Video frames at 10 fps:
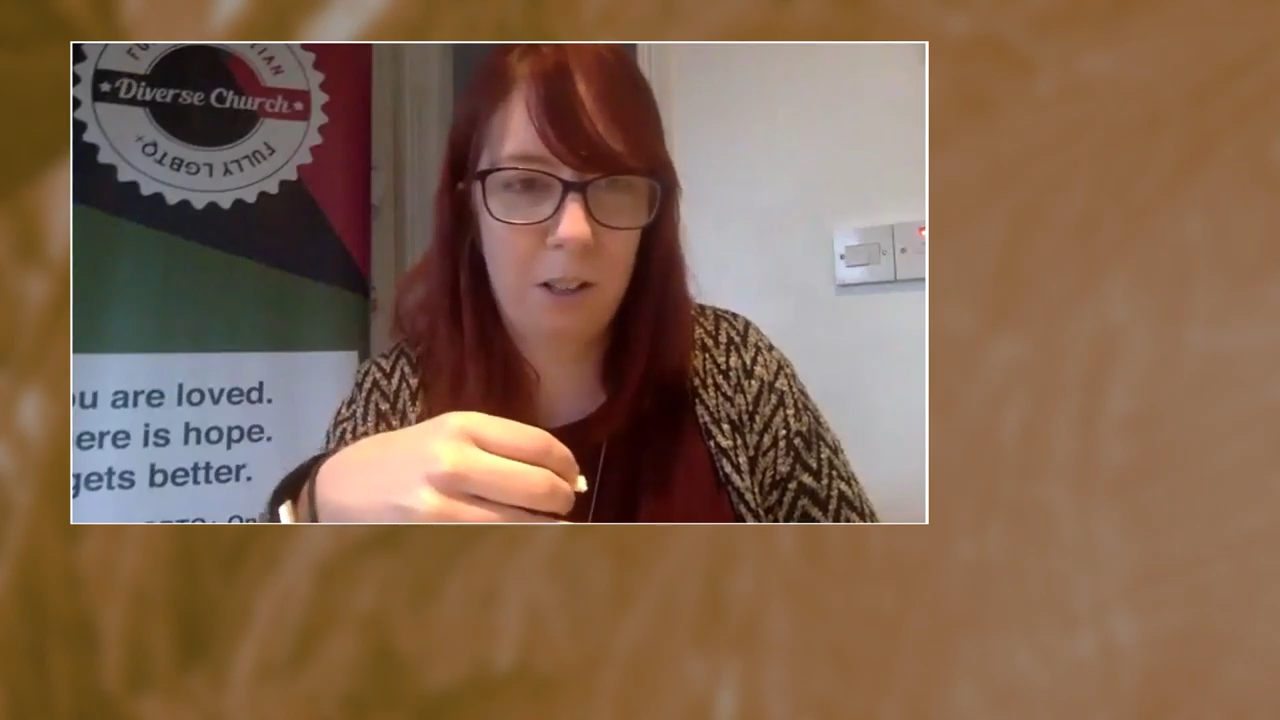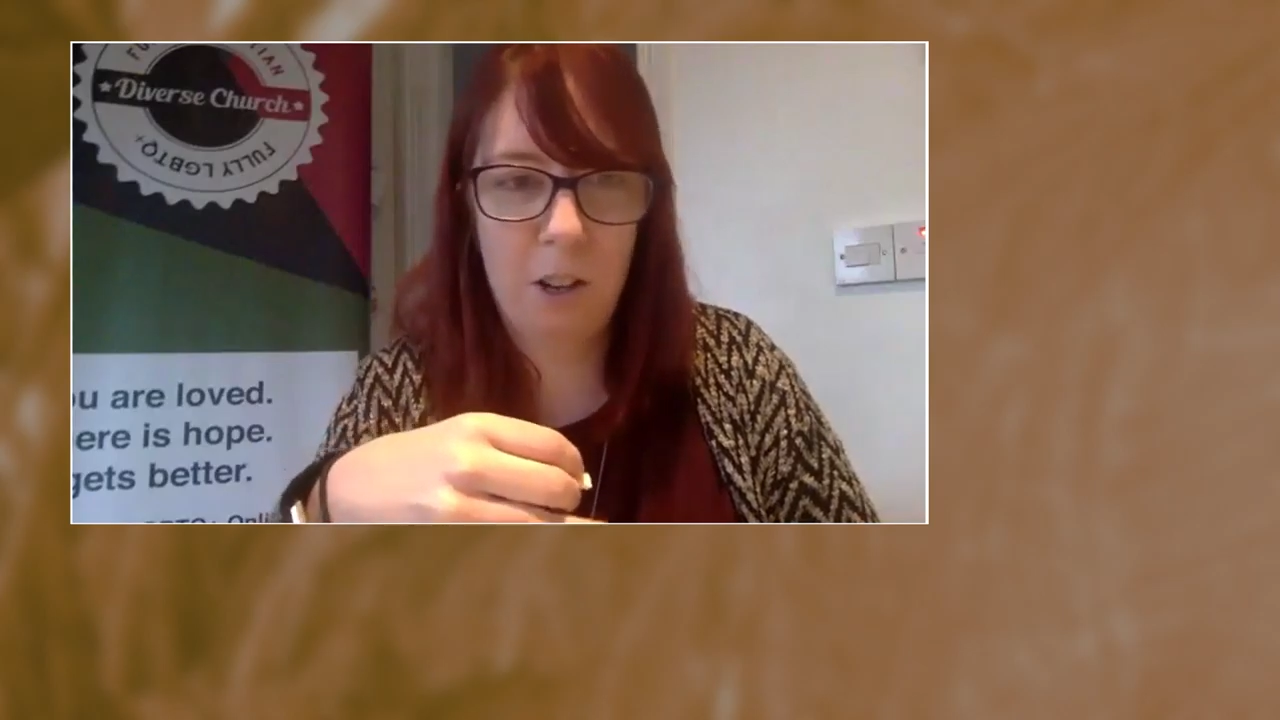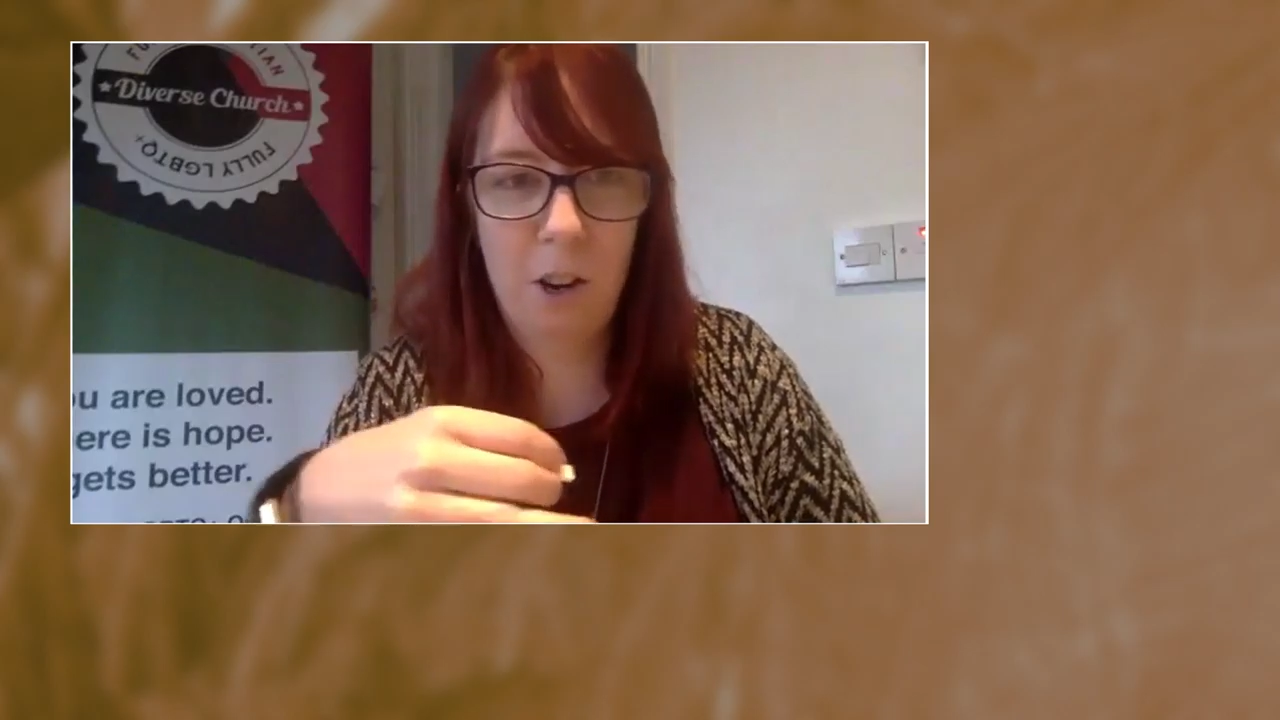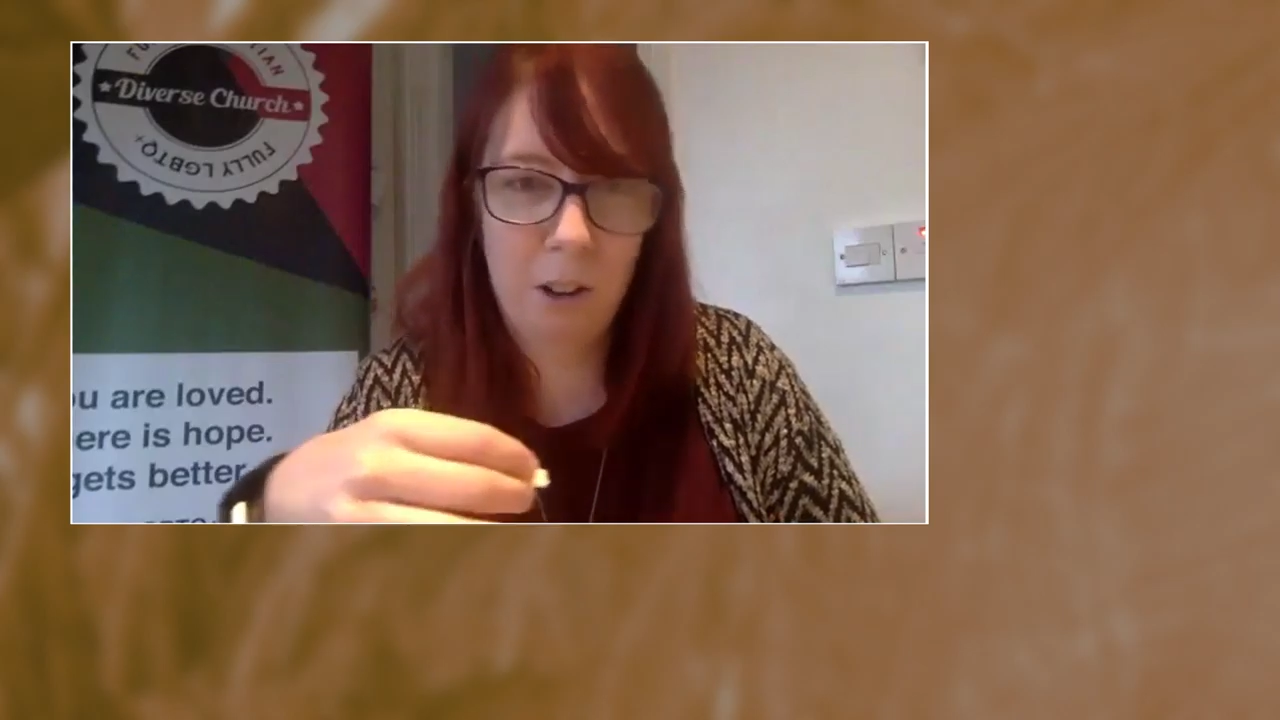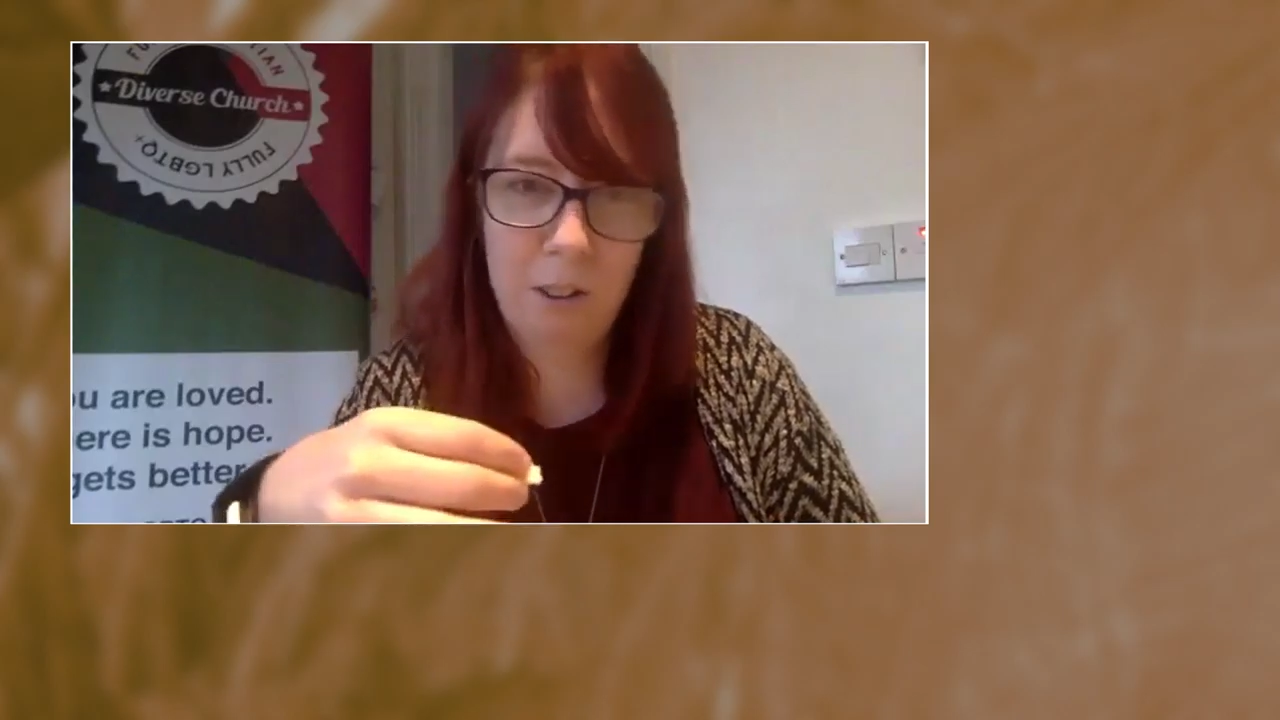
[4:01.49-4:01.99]
and
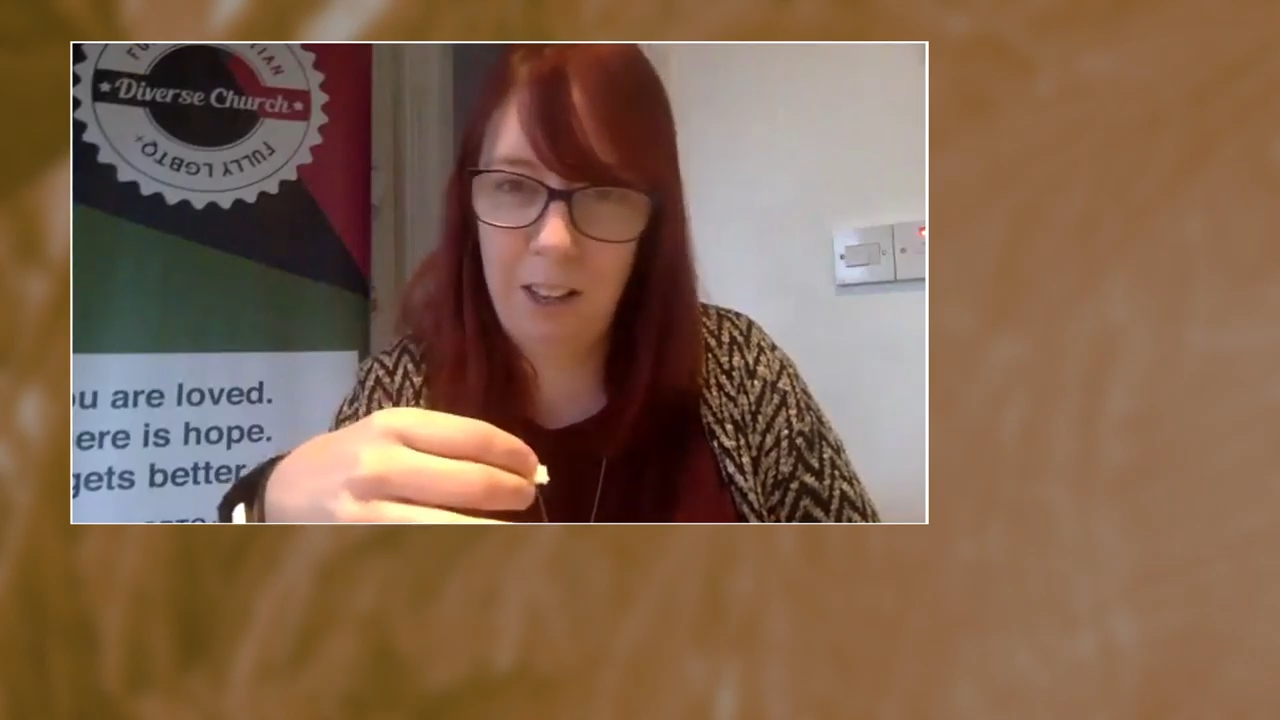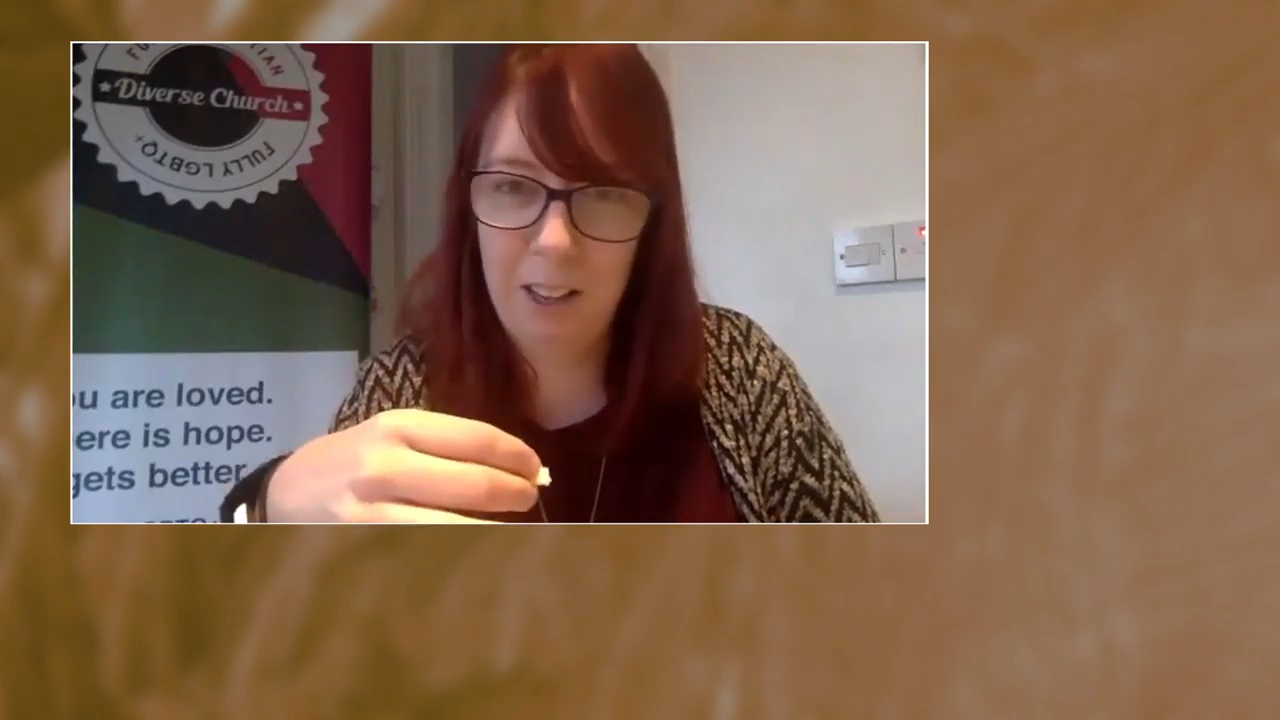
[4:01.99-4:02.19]
nothing